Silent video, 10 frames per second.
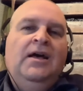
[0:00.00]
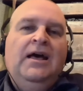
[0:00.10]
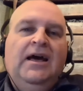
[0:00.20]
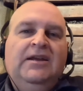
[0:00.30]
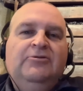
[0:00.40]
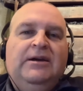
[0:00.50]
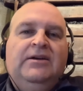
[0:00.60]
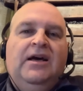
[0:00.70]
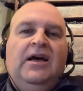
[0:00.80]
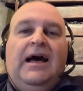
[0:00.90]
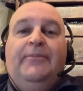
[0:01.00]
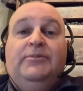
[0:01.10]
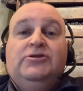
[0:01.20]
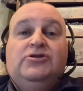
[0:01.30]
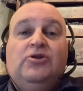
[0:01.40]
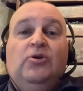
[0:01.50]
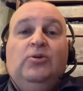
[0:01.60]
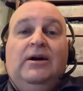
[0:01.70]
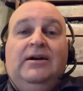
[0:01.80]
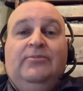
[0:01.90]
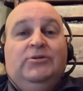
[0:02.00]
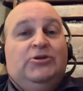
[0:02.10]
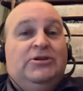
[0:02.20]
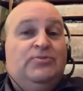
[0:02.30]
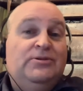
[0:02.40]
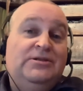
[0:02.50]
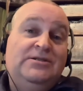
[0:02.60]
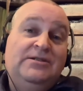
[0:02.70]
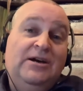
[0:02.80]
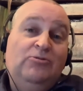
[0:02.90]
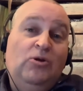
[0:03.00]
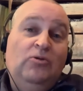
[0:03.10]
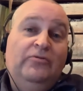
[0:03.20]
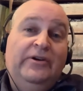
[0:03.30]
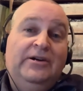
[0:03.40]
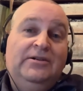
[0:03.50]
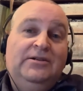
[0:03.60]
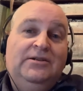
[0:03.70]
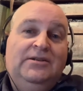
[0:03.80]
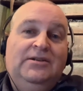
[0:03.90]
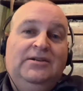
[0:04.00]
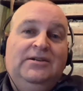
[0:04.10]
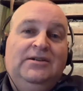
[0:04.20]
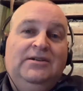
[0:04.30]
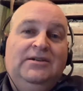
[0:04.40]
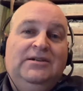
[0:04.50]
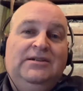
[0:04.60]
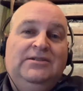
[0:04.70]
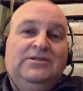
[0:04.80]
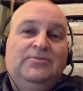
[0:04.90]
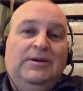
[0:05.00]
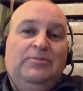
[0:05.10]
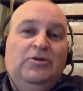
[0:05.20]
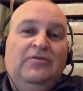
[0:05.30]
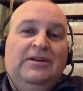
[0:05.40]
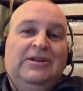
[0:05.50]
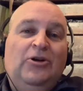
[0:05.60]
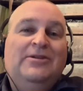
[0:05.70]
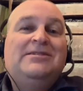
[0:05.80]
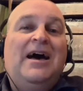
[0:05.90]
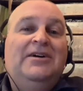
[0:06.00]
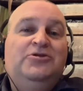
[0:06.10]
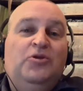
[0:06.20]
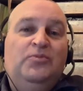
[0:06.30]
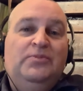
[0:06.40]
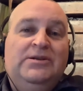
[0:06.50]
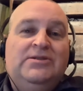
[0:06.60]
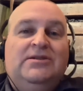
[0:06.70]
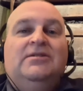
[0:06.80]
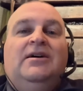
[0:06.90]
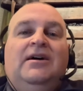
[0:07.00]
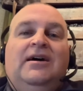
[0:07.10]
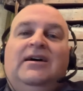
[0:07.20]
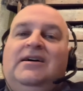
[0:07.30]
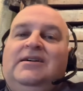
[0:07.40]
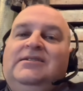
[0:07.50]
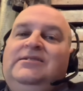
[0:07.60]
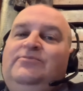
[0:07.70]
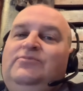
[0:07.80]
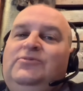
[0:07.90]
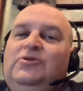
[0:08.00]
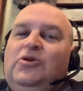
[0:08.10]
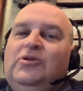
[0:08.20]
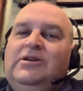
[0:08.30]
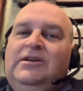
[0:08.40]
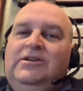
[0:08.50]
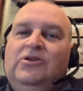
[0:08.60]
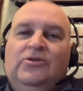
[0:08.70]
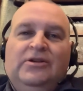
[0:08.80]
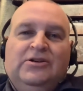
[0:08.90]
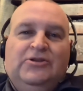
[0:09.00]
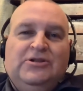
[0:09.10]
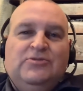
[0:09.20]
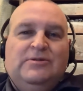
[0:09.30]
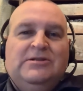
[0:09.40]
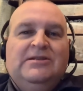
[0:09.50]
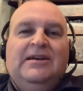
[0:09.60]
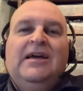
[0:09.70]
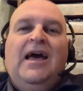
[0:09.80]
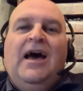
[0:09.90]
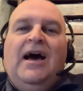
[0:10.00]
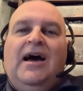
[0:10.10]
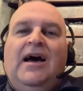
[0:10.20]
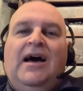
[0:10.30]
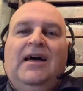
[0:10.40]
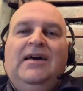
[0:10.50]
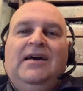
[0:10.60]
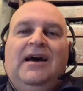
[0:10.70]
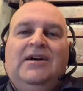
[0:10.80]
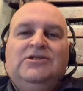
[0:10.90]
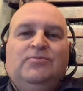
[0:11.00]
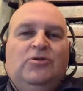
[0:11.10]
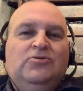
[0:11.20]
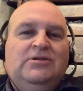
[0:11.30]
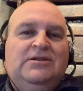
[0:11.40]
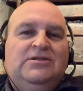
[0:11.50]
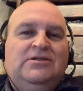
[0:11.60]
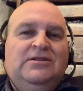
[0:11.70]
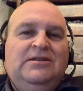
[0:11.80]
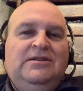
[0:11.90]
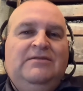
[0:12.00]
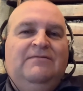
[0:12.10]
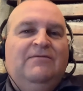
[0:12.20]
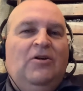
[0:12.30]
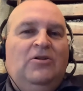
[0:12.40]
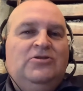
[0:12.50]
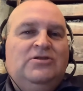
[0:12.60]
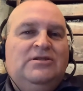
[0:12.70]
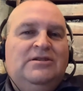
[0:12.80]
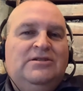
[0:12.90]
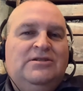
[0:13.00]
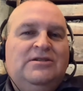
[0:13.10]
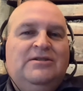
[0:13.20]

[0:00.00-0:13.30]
Anyway, Christmas is now over. And to be perfectly honest, I don't miss it. I'm not keen on the Christmas thing. I suppose it's the falseness.